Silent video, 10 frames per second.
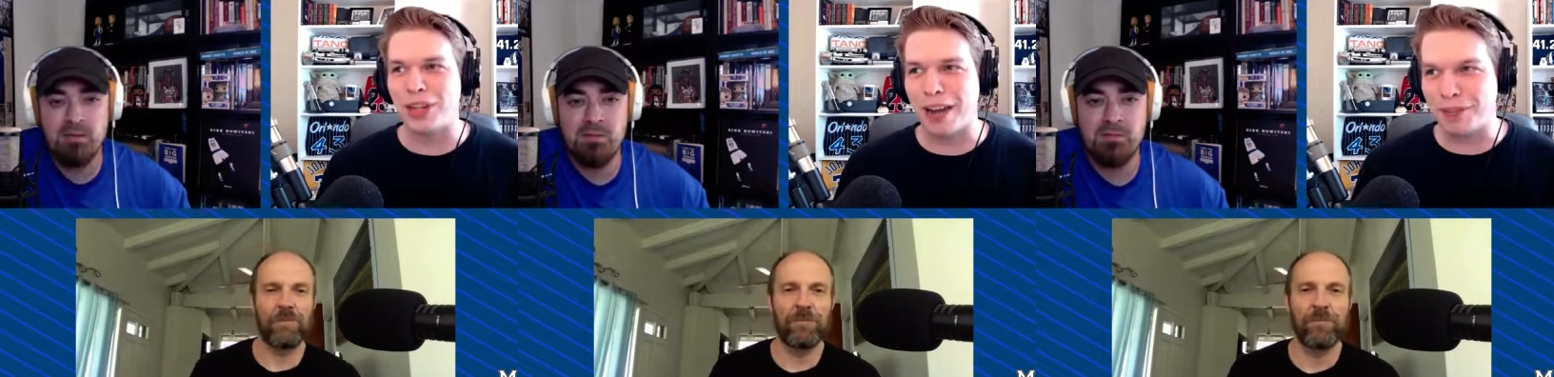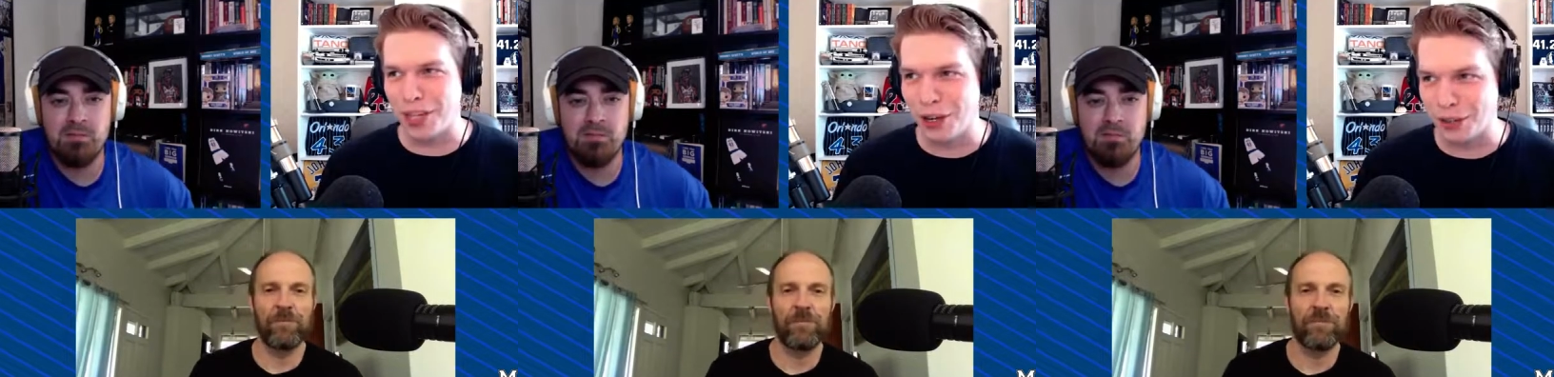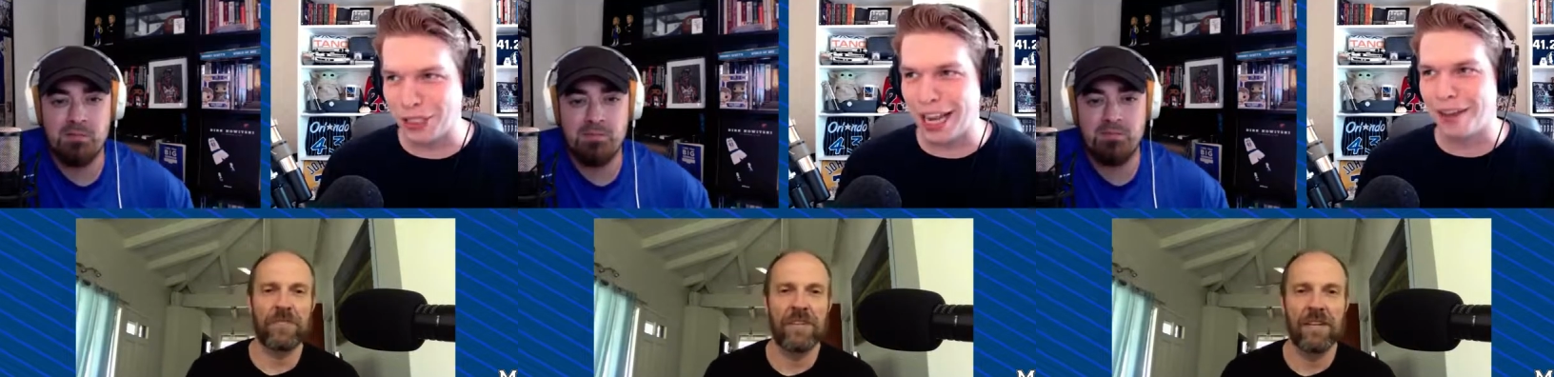Speaker 1: draft
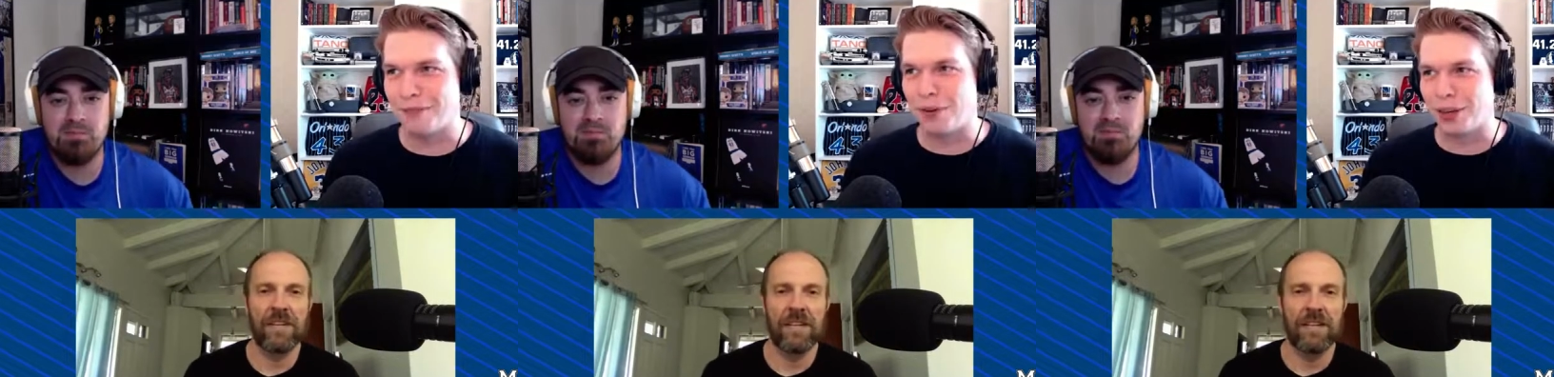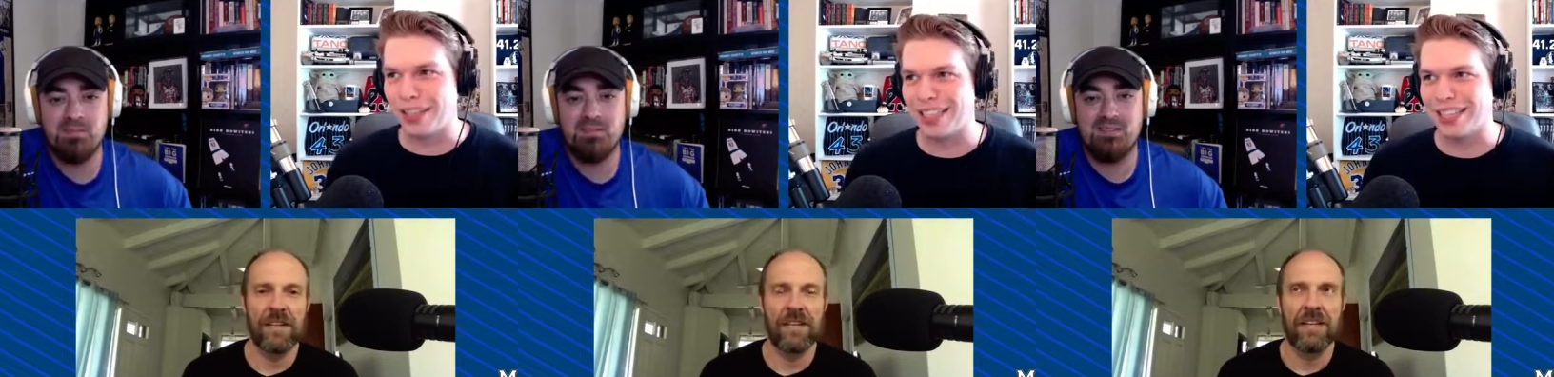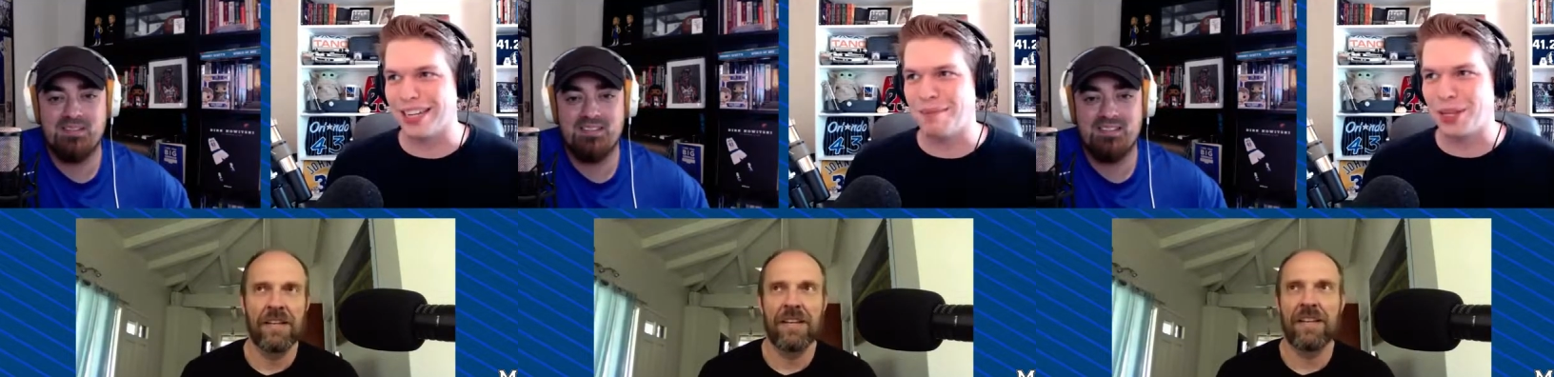goat Chad Ford,
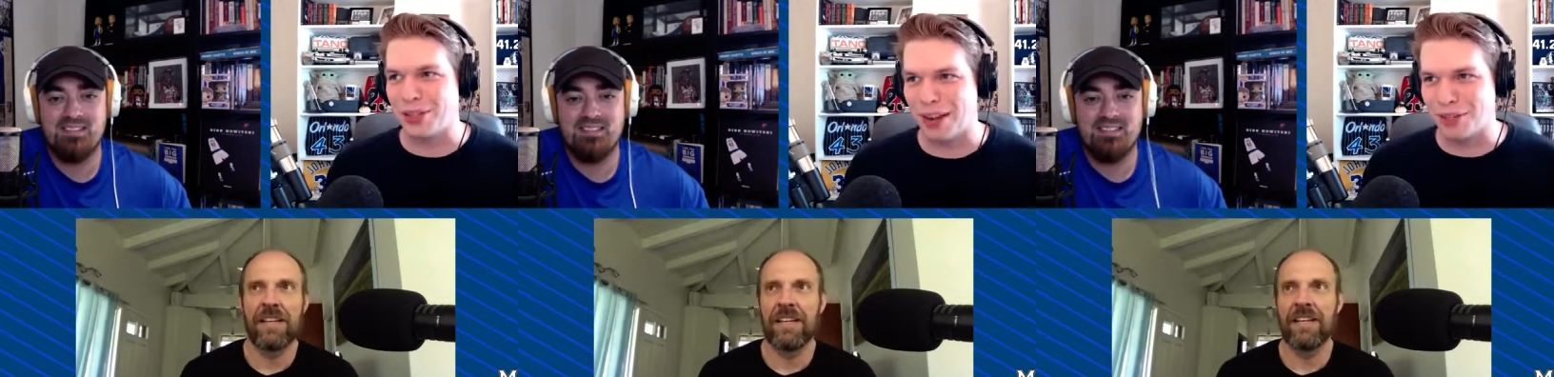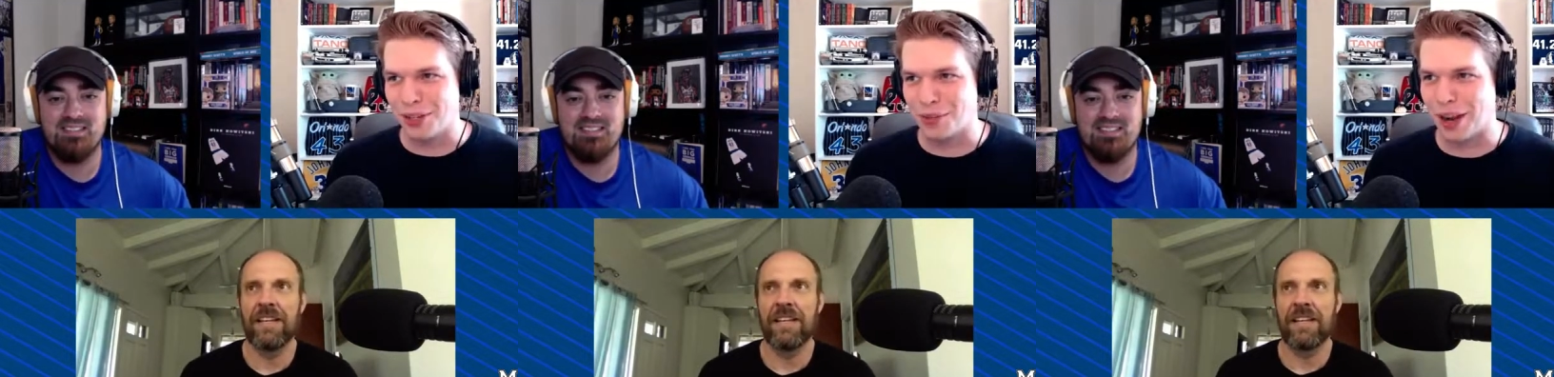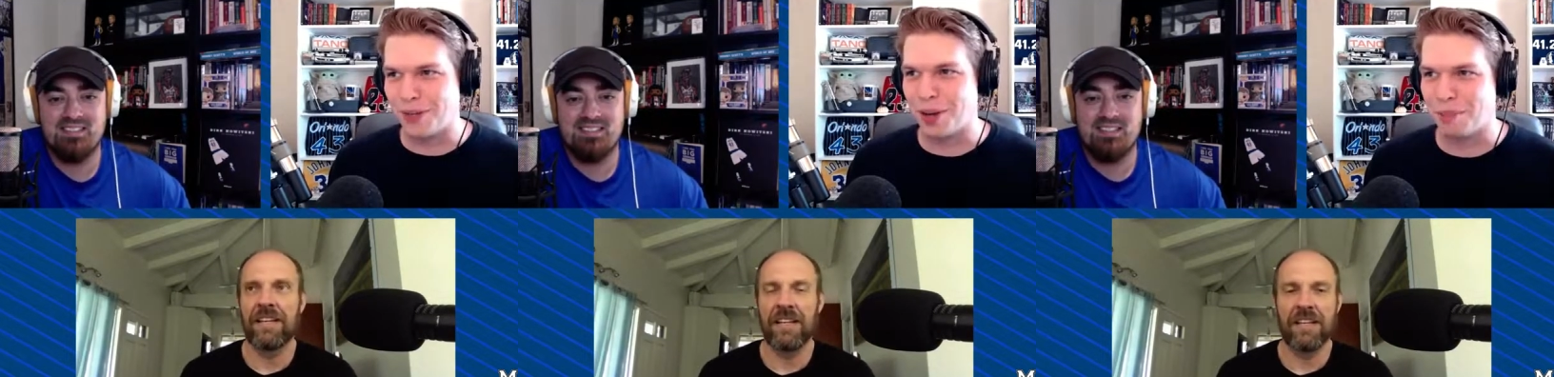Locked On NBA draft host
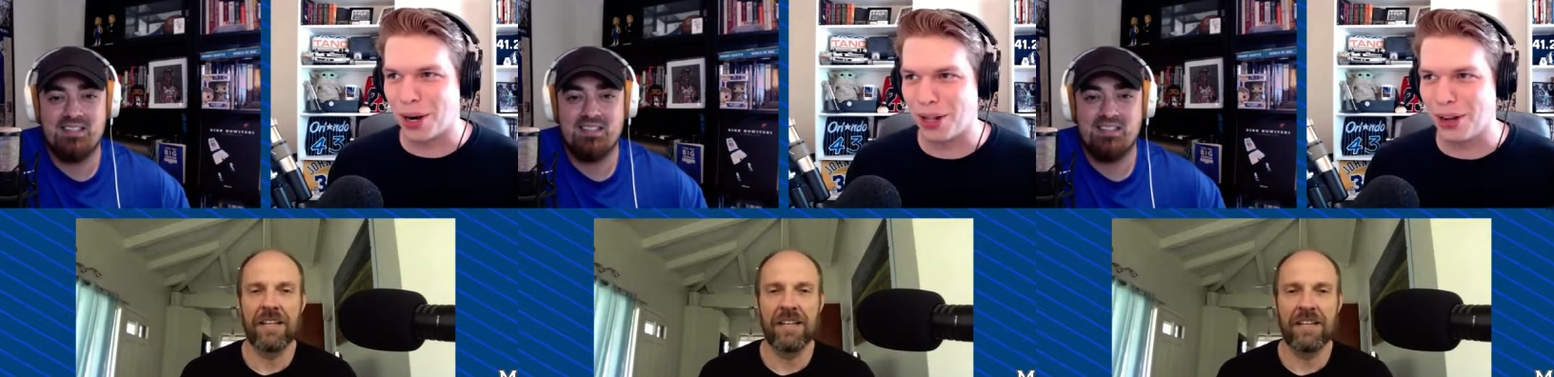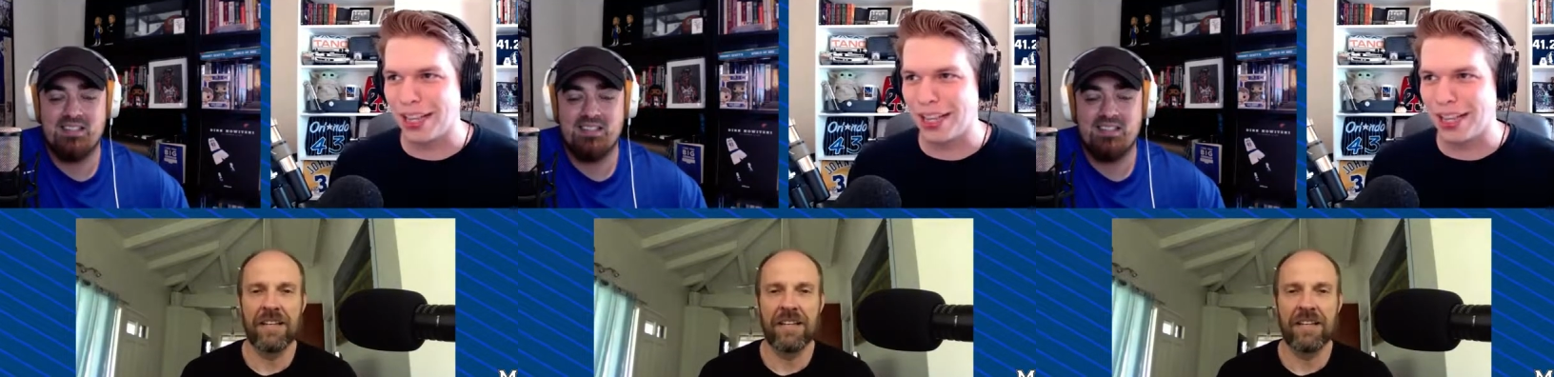Rafael Barlow,